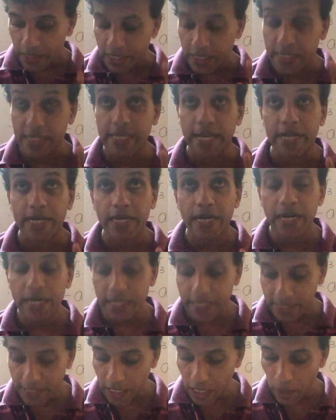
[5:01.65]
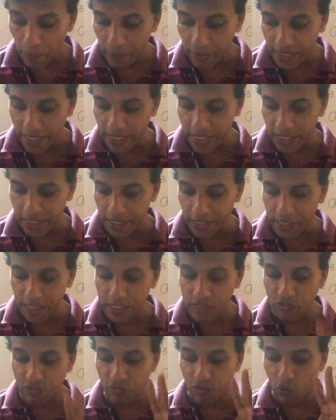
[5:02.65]
the second term
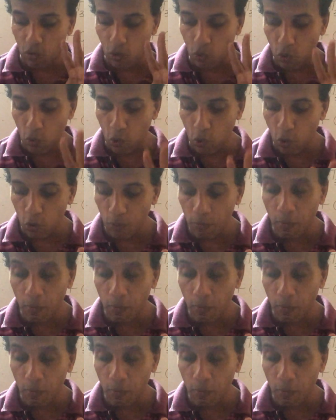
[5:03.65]
is 4